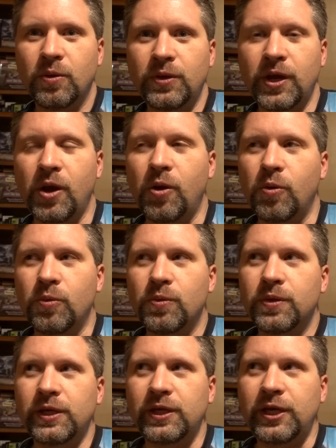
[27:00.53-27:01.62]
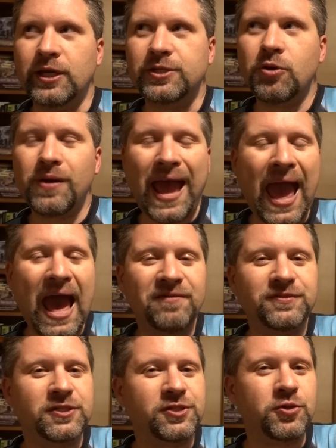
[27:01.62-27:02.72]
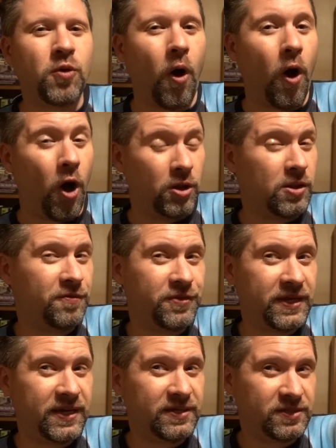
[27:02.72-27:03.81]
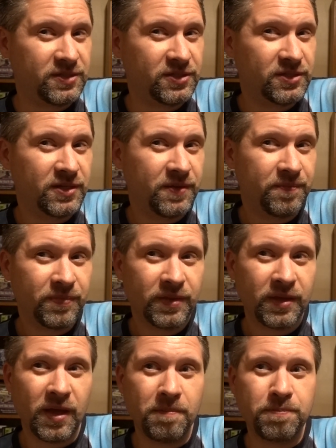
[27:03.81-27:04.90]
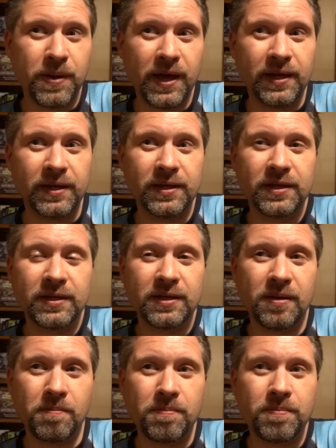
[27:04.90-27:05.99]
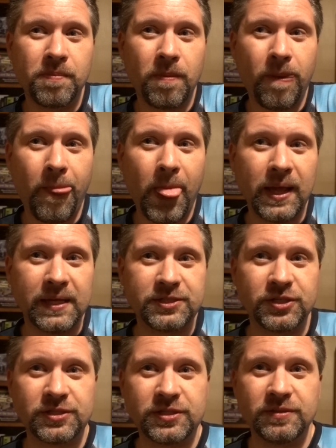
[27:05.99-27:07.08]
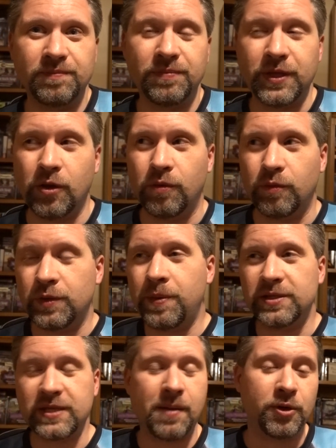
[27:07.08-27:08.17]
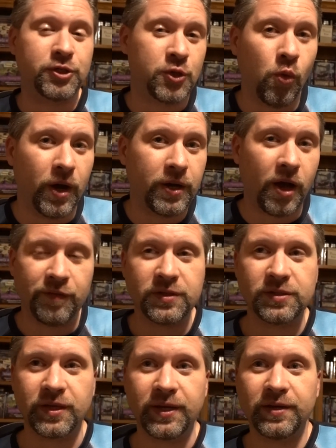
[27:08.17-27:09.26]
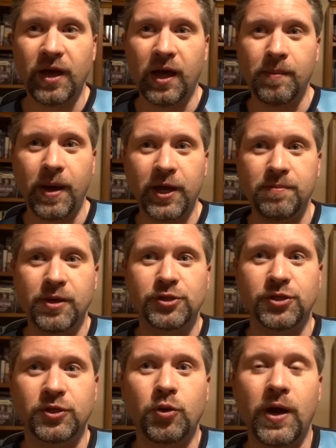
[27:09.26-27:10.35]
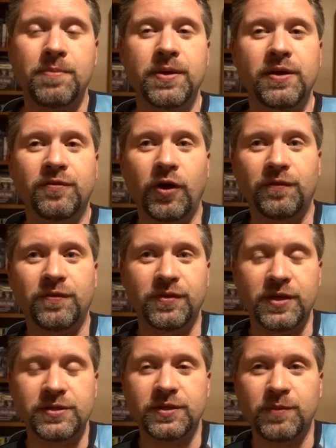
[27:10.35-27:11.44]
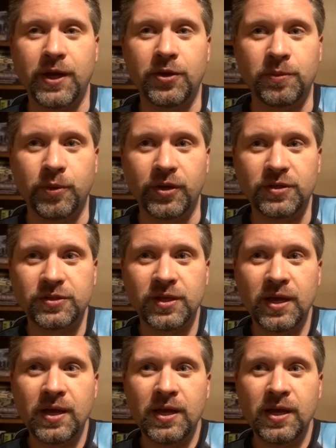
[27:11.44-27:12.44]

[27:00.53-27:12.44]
you don't have to do all of these, but it just, it depends how much you want, obviously. I commissioned quite a bit of art for this in my other books.